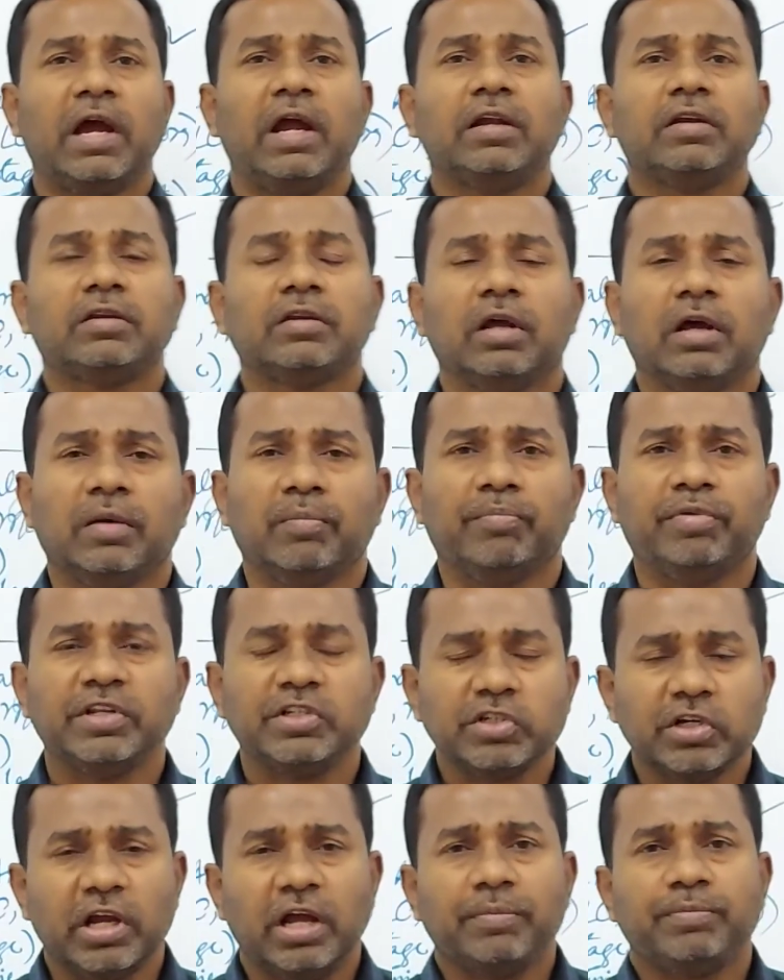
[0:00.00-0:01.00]
at
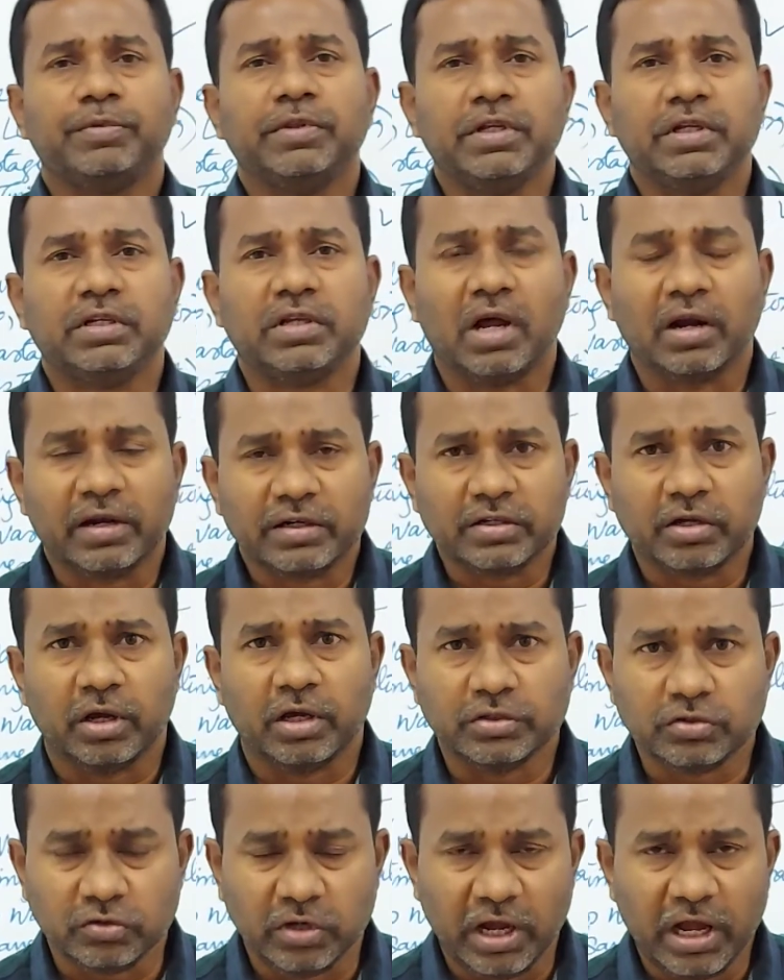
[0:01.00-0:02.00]
bridging up the target
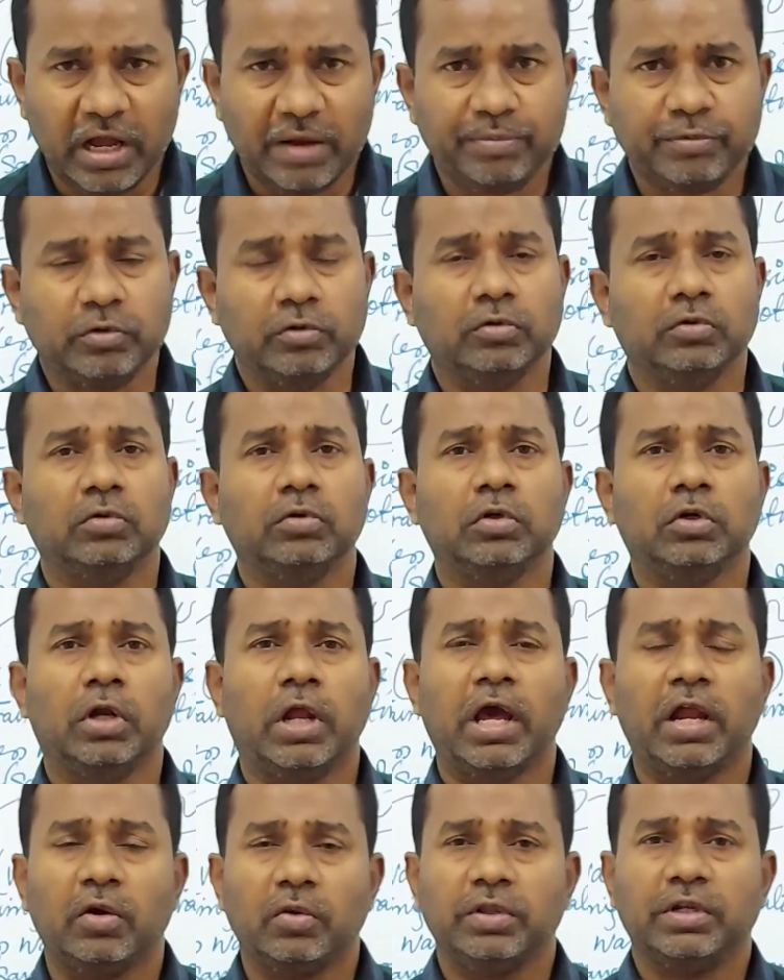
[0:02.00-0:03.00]
cost gap to
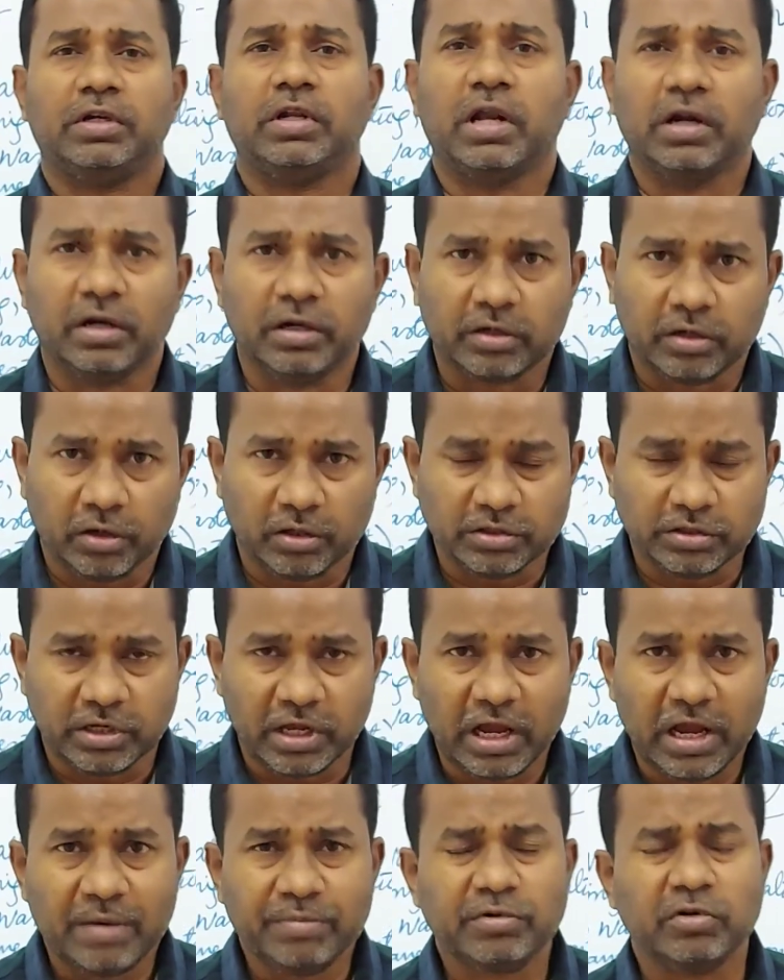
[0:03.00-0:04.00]
narrow the target cost
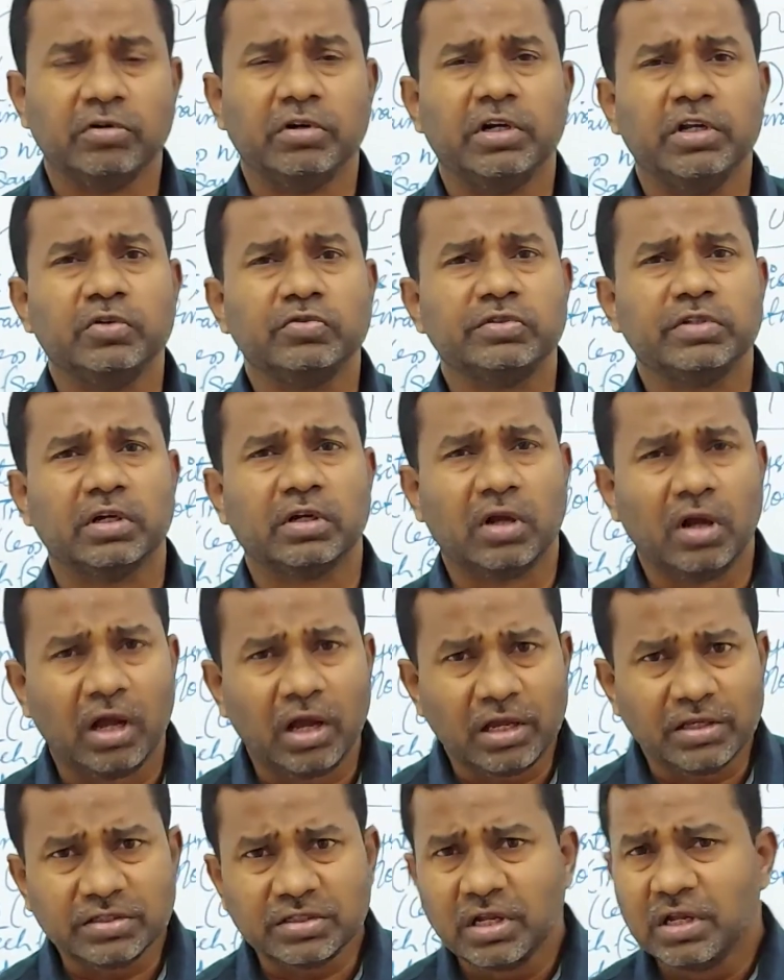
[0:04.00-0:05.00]
gap to reduce the
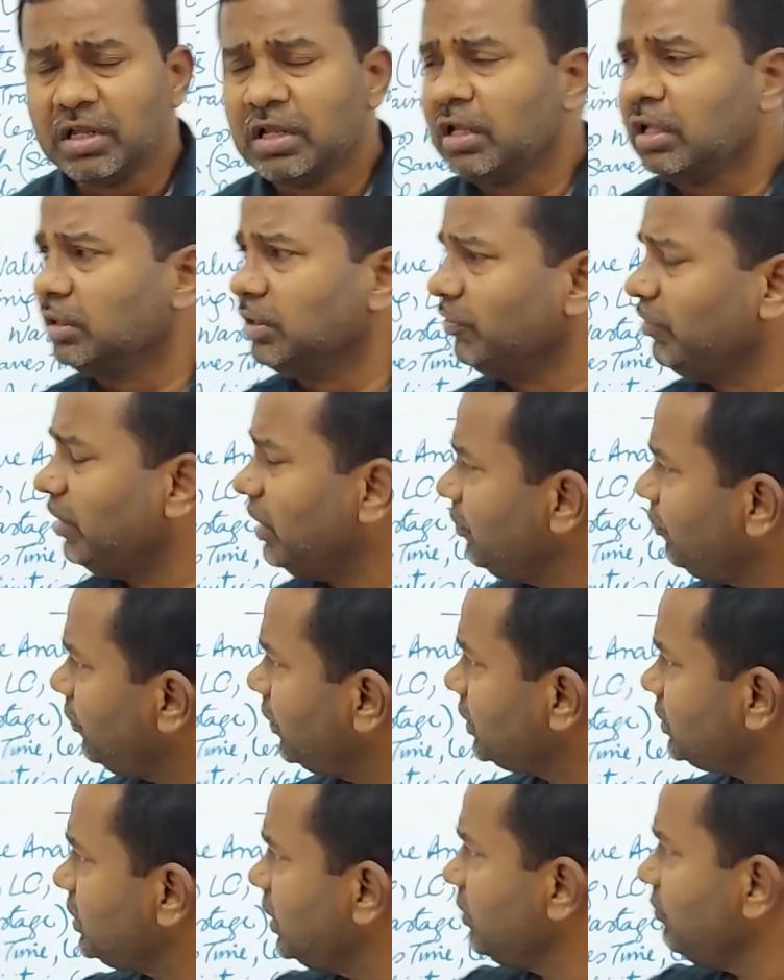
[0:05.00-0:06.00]
cost, the very
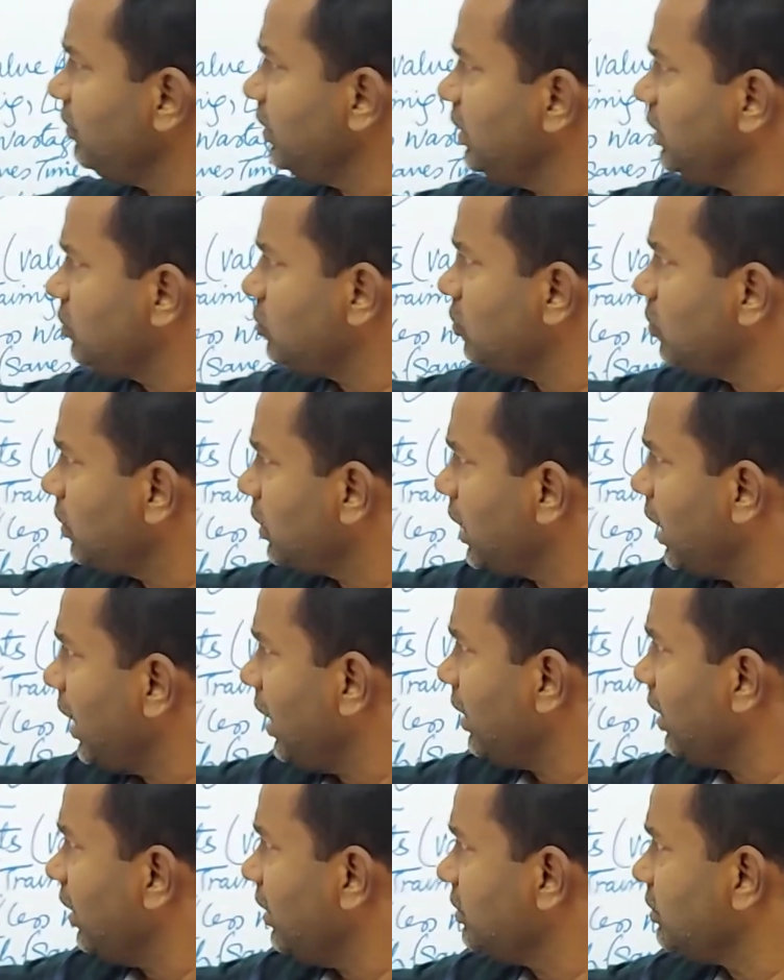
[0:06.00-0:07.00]
first thing we need to look
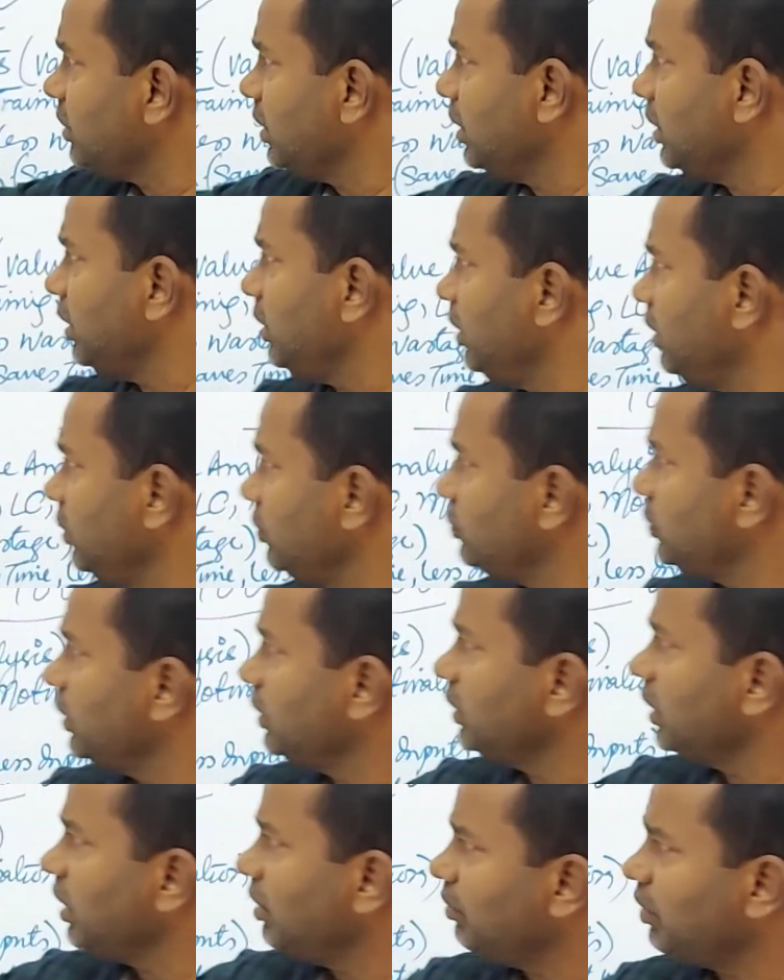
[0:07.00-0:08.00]
at is
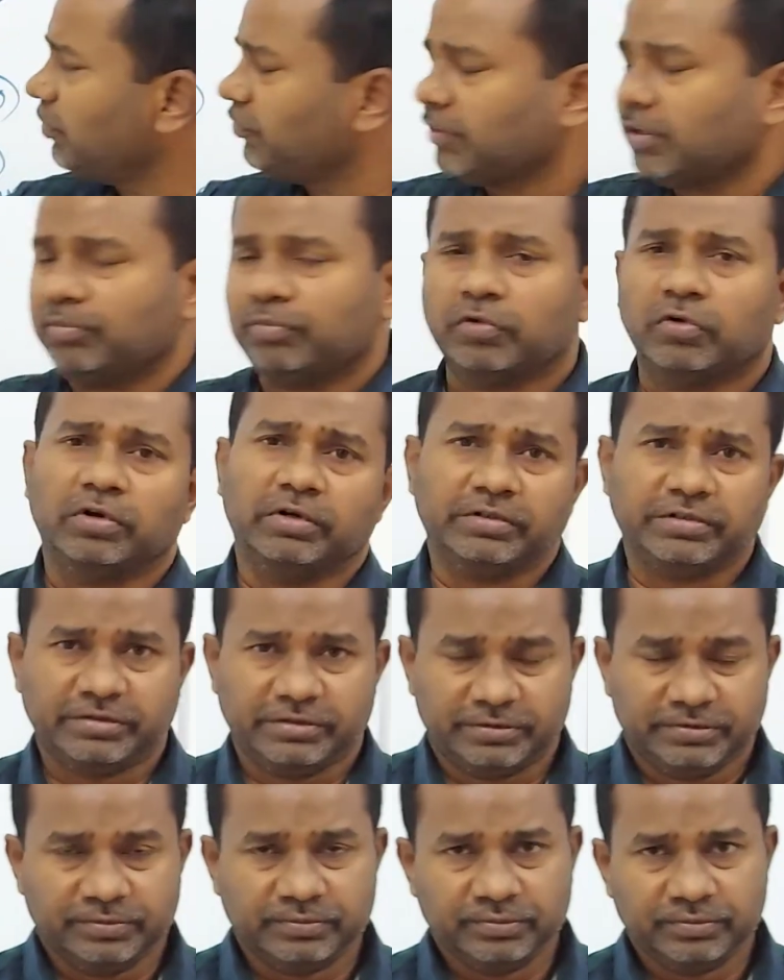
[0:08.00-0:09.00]
reducing the number of components,
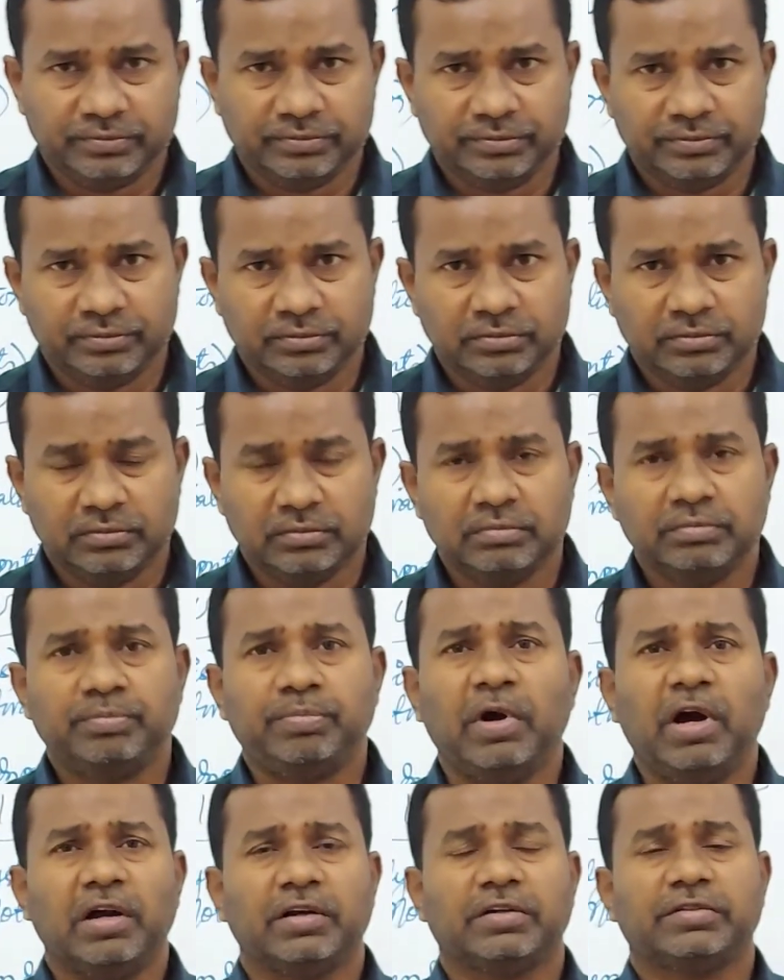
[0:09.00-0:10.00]

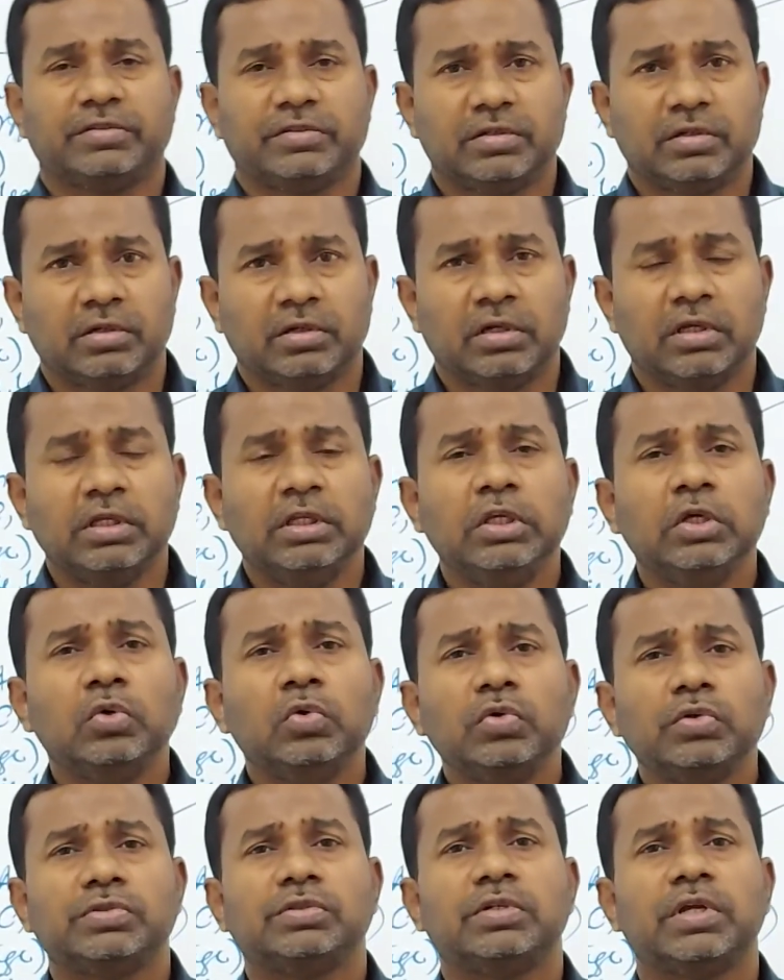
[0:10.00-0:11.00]
parts
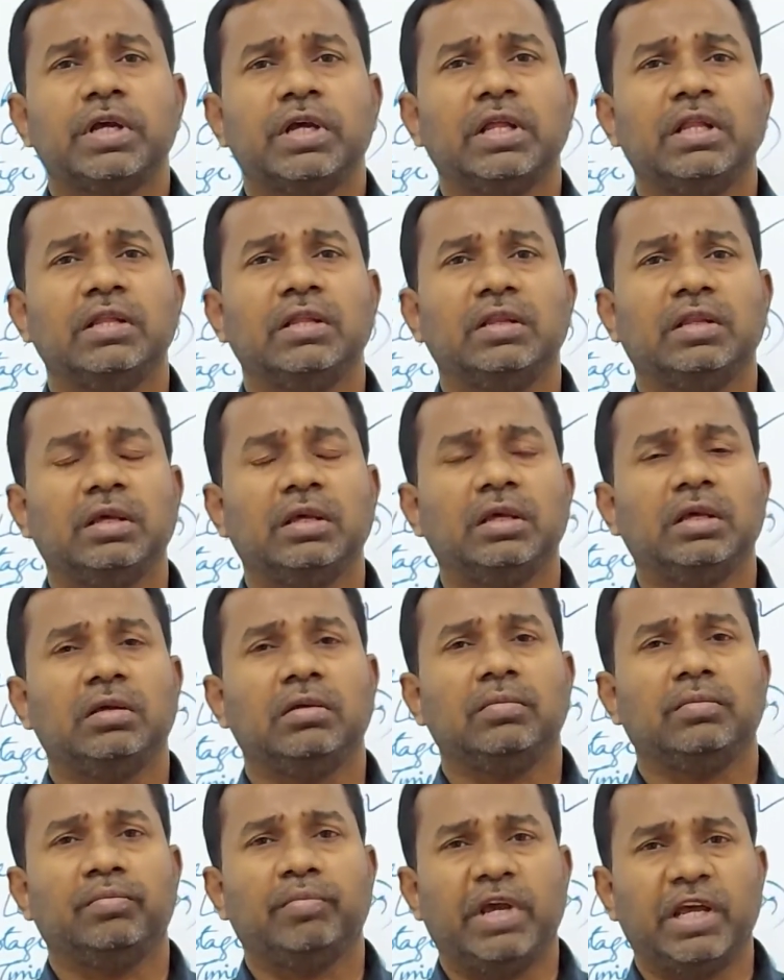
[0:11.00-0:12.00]
used in the
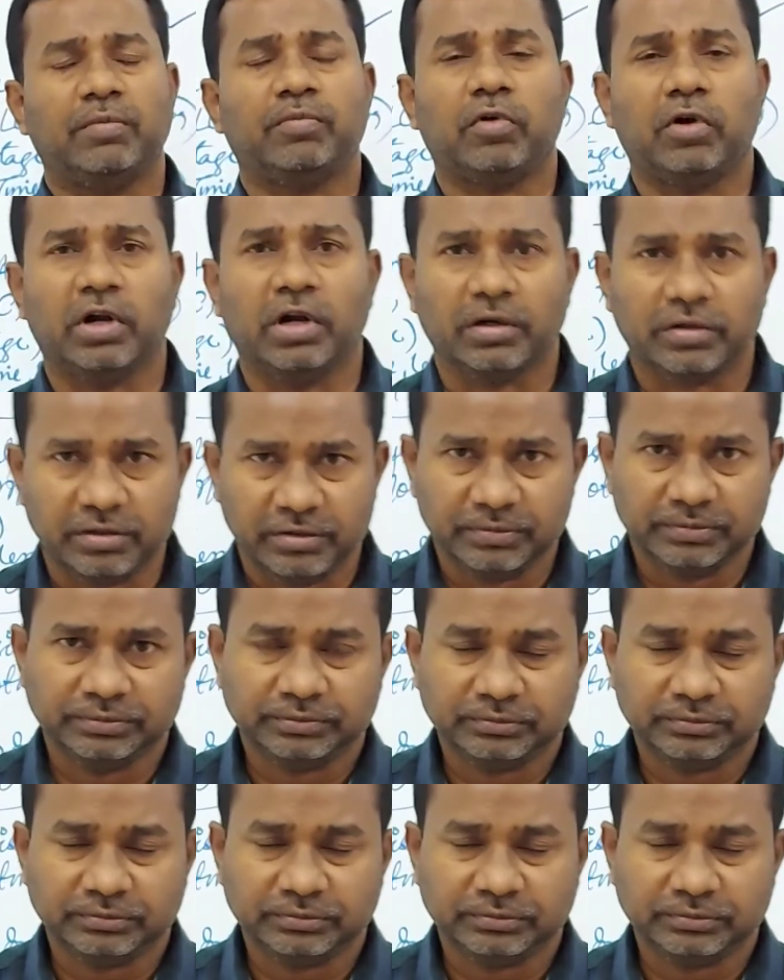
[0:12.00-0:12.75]
main product.